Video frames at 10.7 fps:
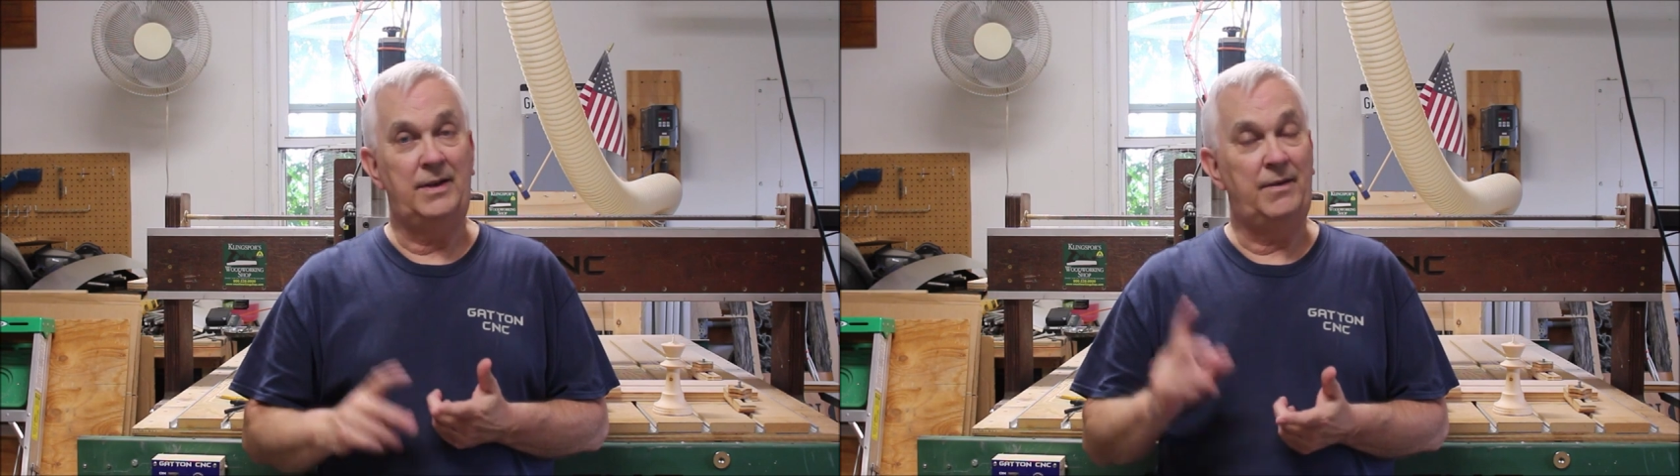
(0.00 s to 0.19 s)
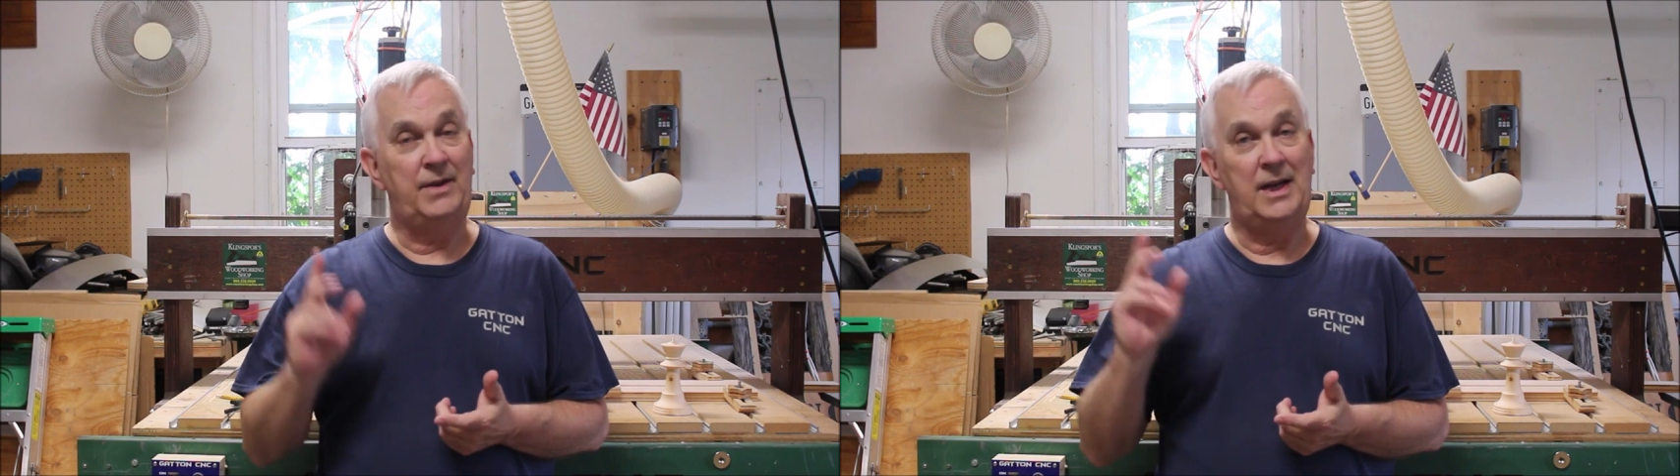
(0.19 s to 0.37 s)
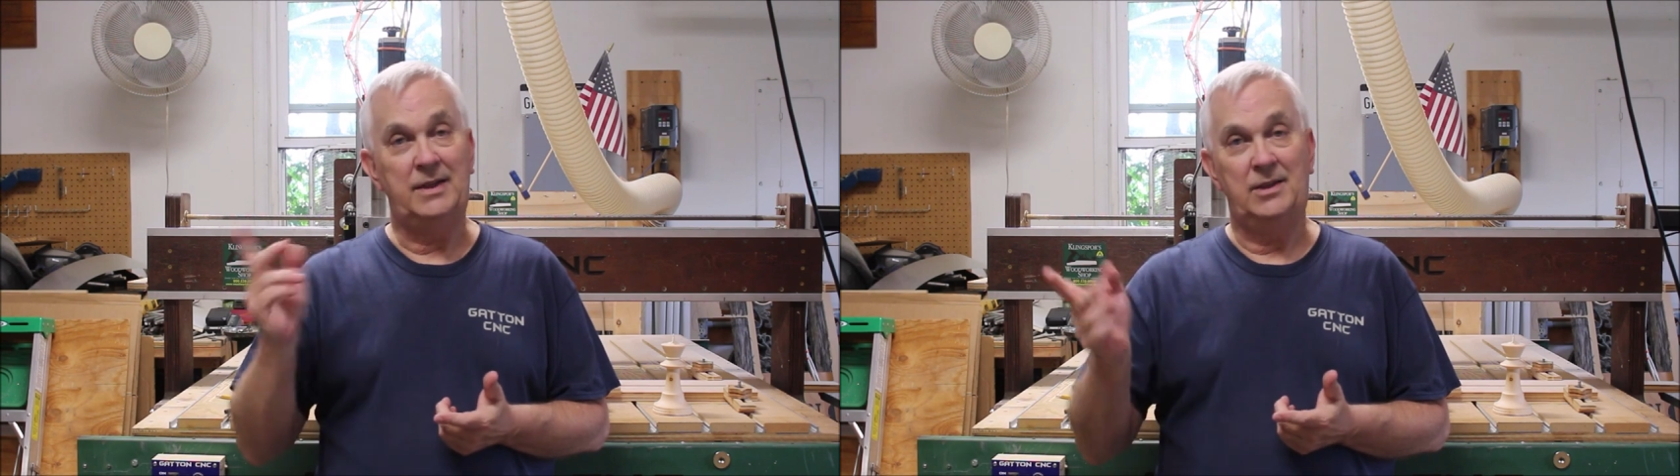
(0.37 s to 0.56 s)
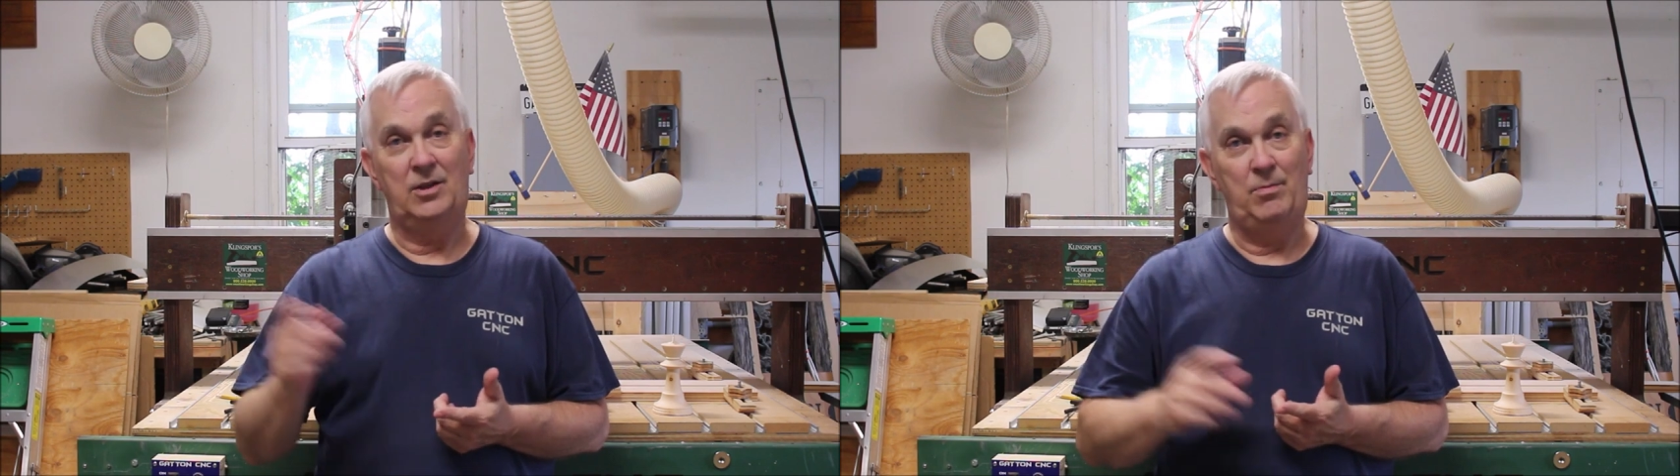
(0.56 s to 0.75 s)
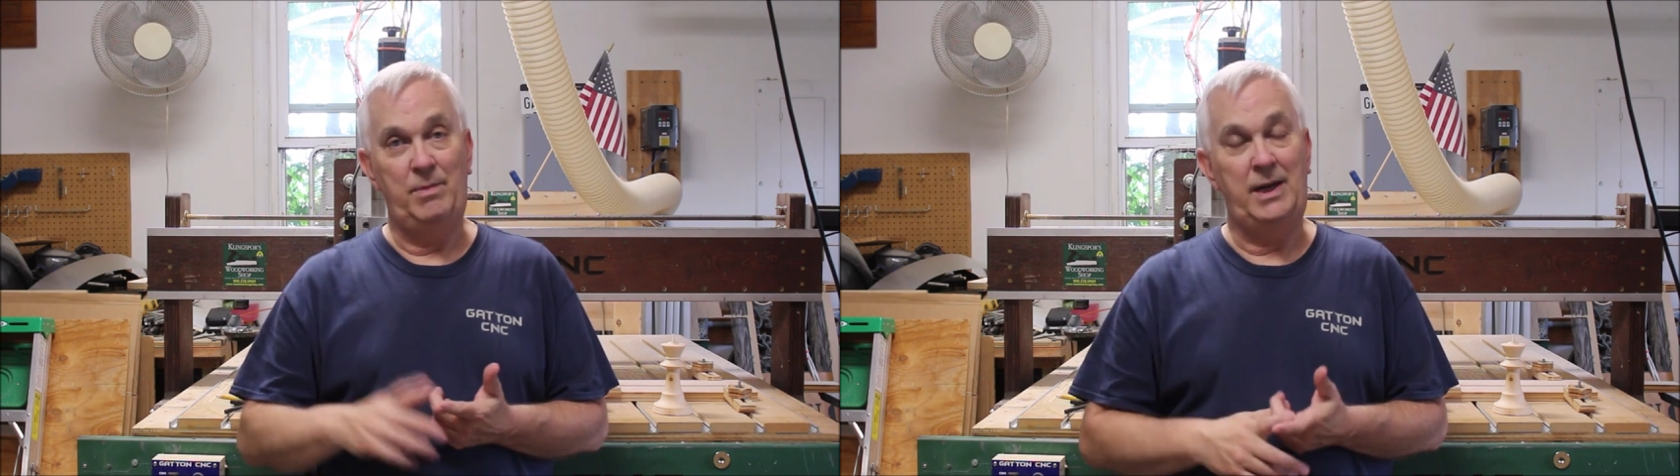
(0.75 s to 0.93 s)
and I've got the
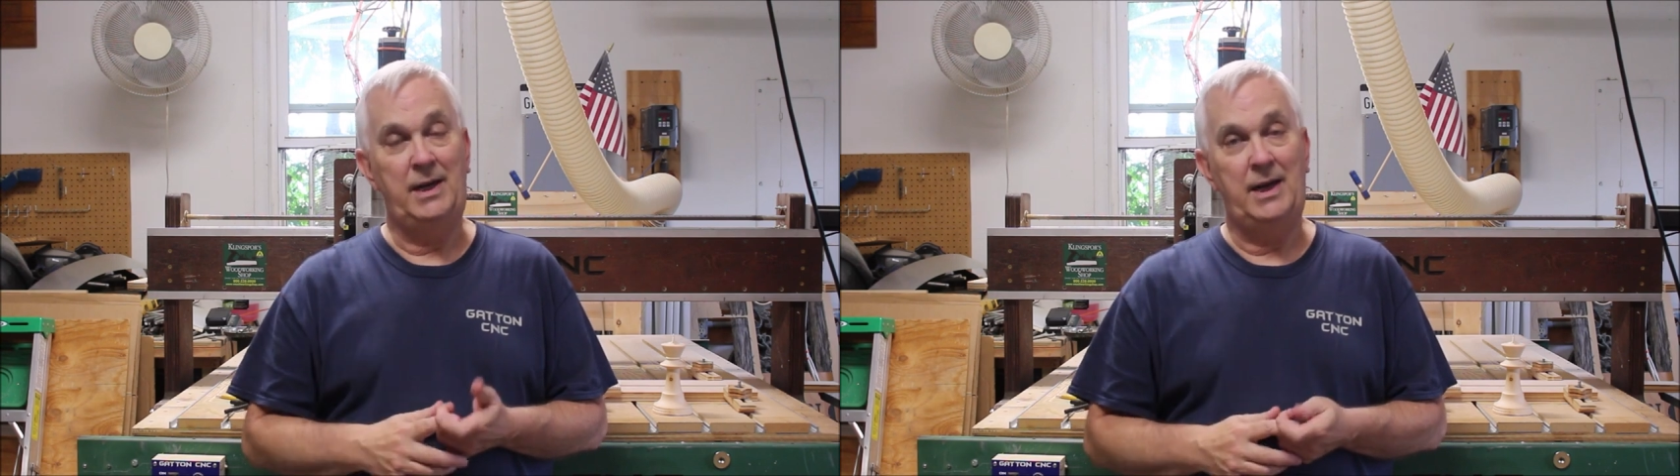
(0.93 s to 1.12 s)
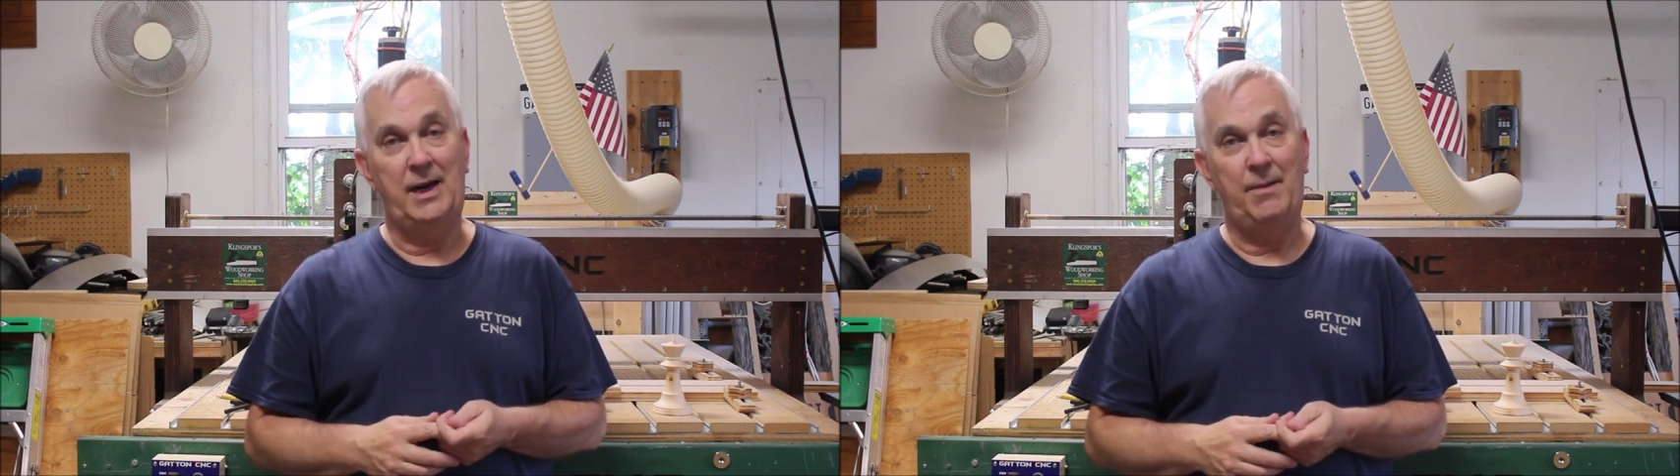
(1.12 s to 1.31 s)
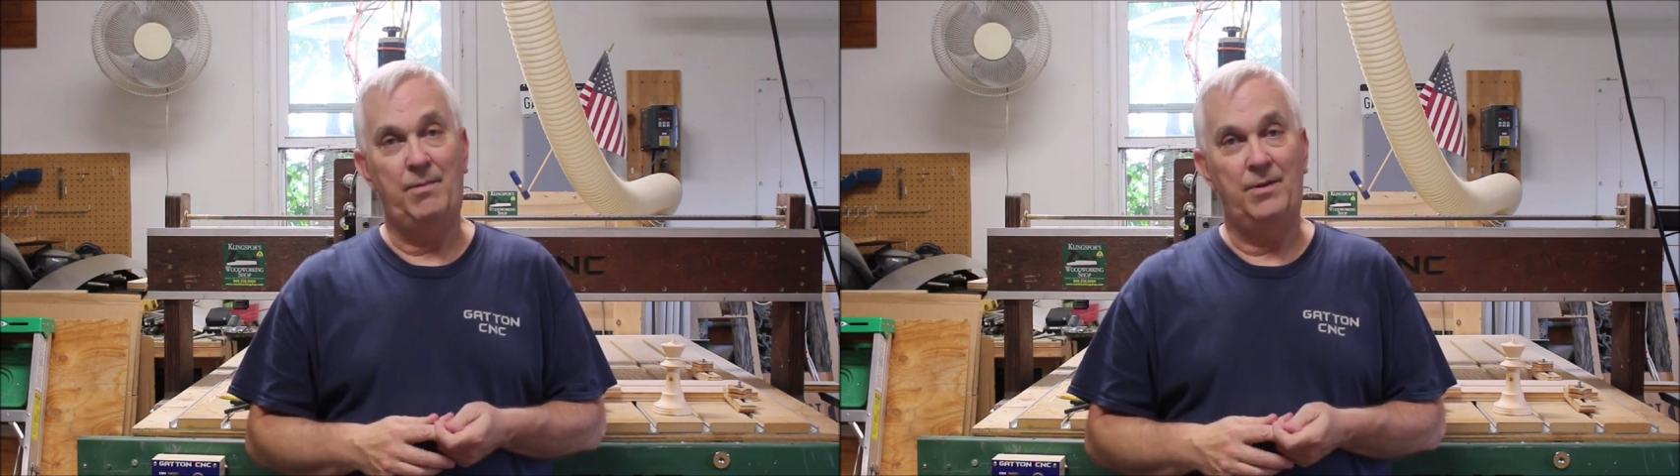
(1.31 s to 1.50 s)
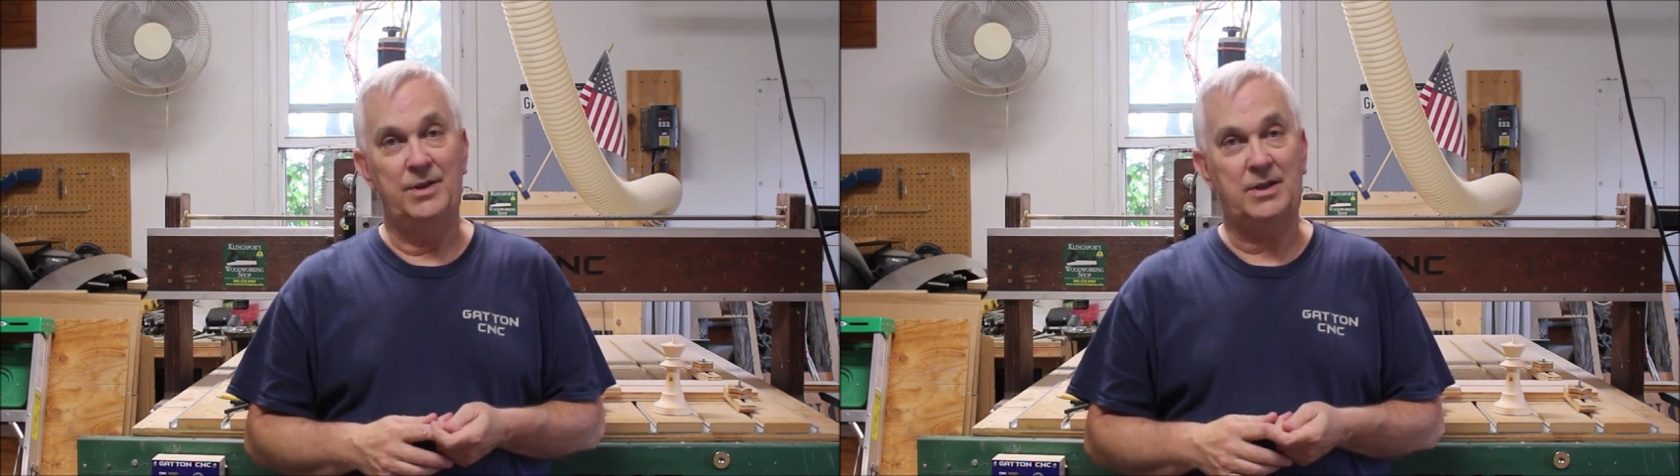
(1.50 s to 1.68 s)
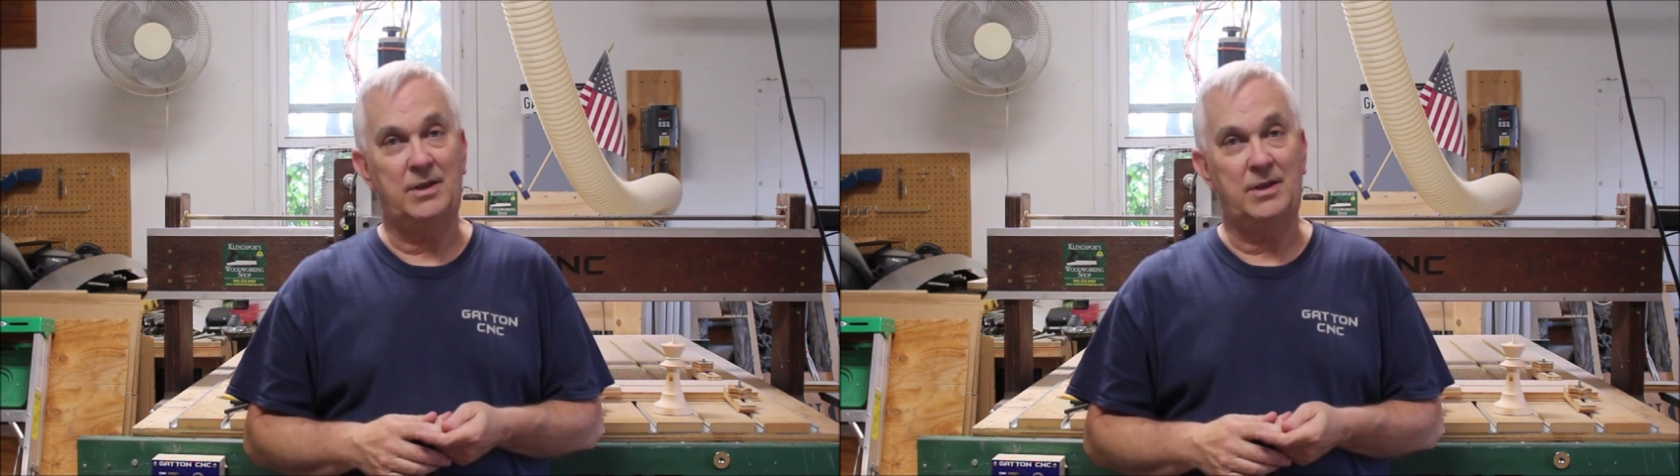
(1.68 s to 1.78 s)
little mini camper that's